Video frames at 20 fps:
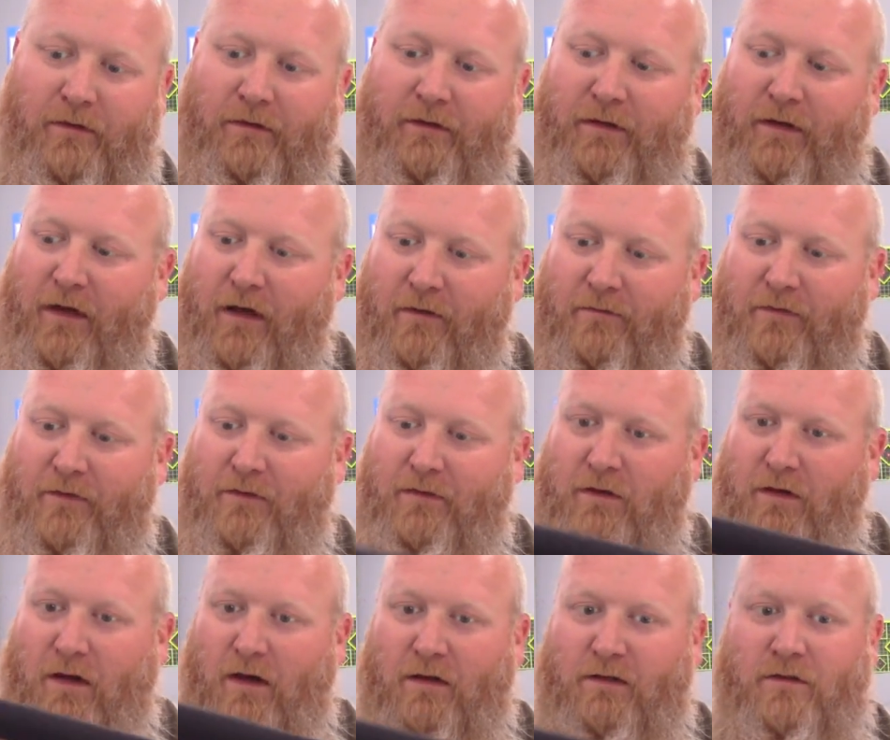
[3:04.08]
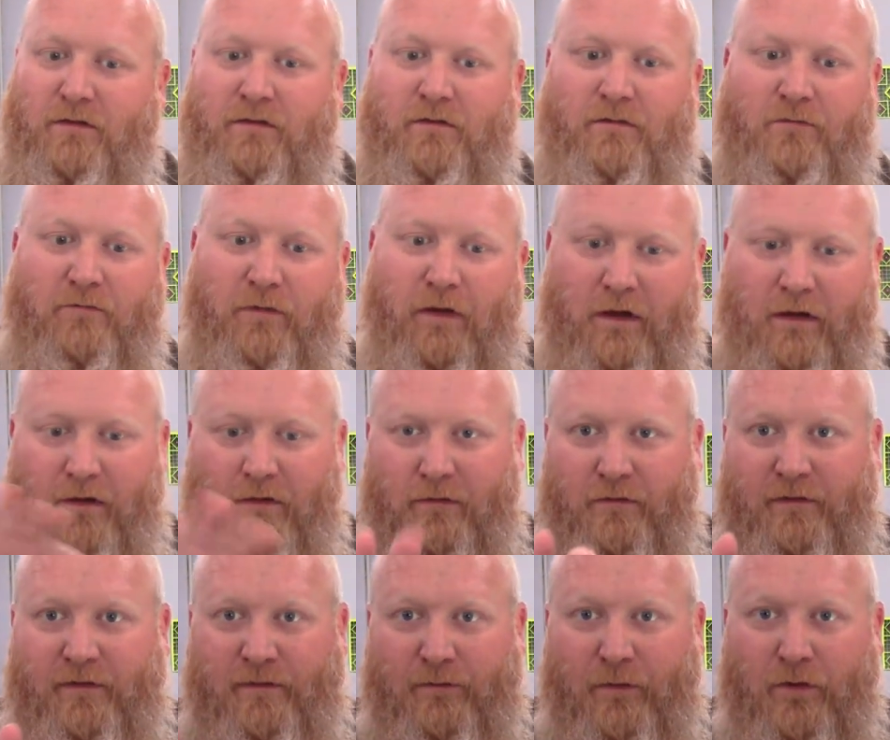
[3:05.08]
you see I've just got just a
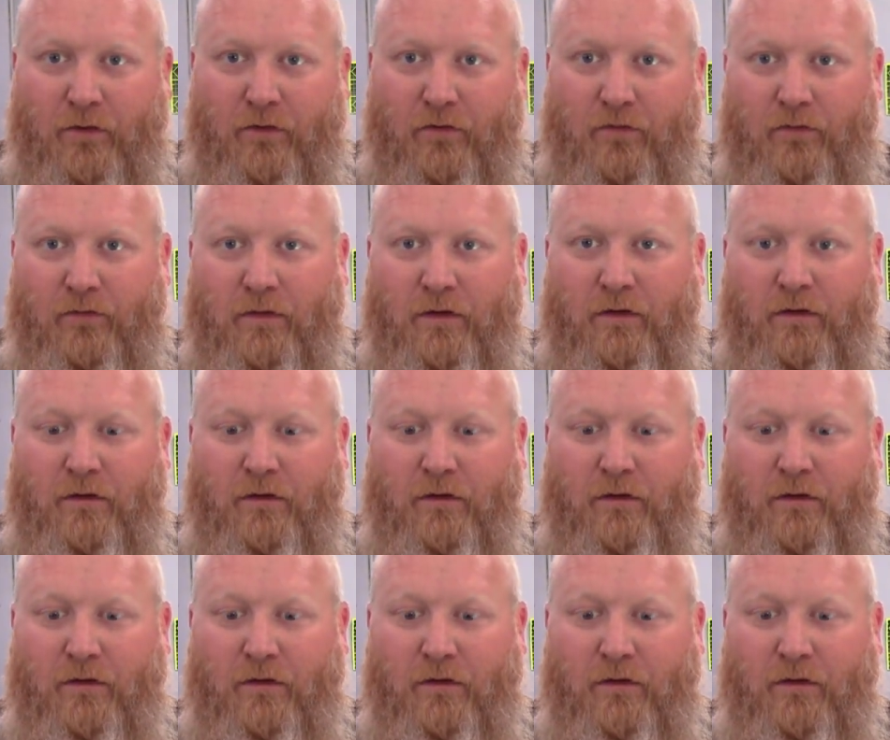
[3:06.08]
regular smooth